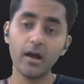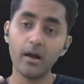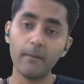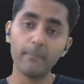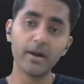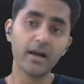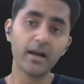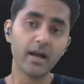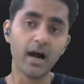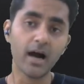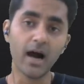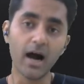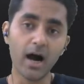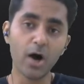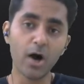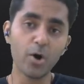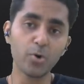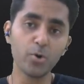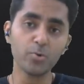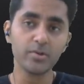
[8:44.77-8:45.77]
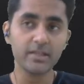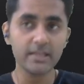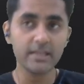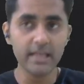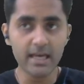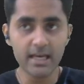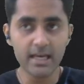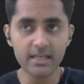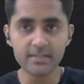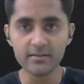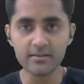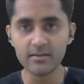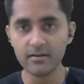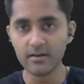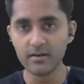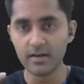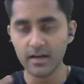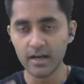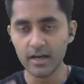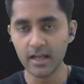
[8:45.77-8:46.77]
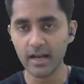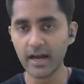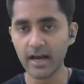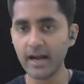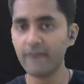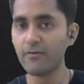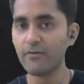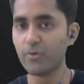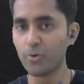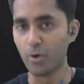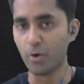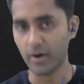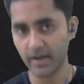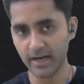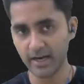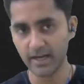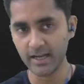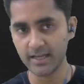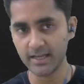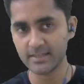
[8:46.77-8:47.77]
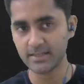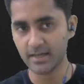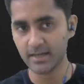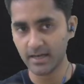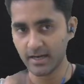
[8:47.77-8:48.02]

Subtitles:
But how these derived quantities